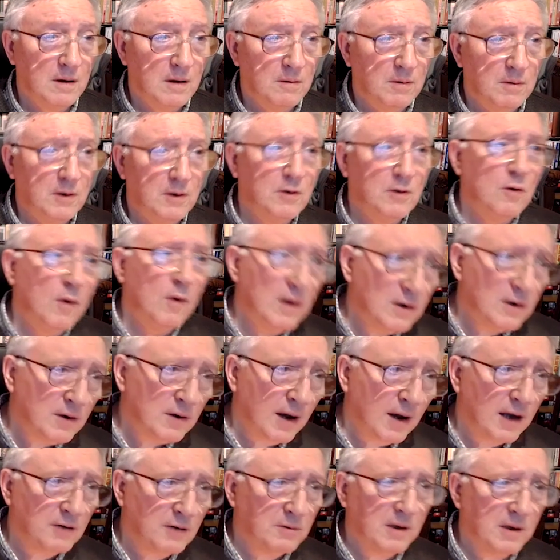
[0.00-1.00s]
which
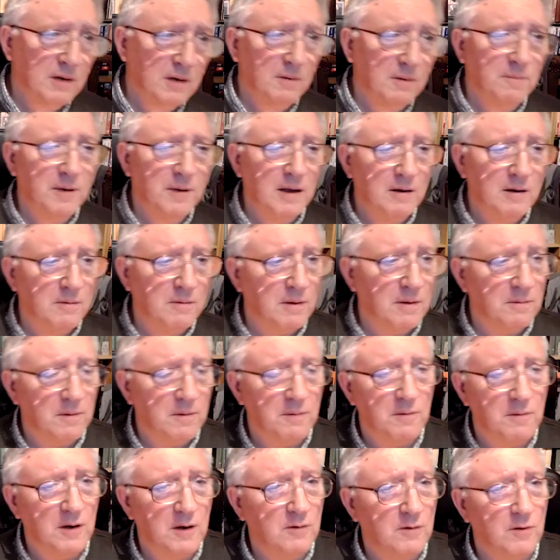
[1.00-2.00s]
coincides with the period
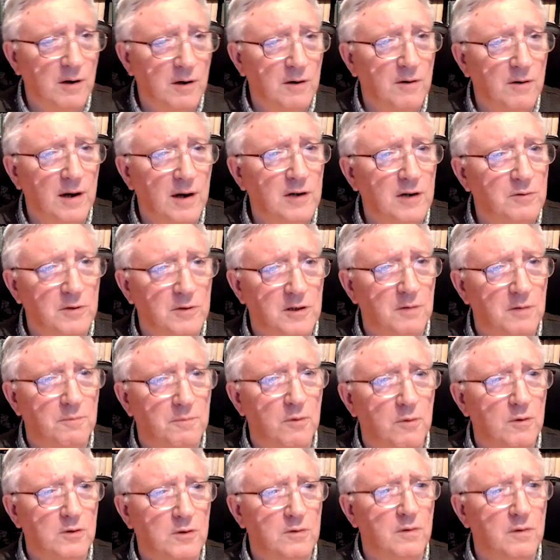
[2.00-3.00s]
when Christ was
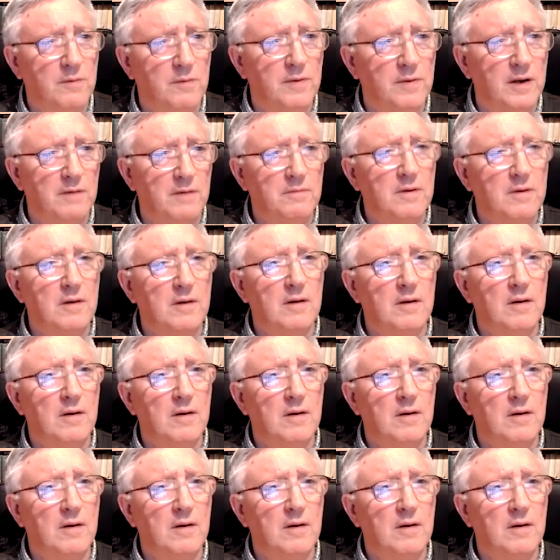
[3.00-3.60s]
supposed to have lived.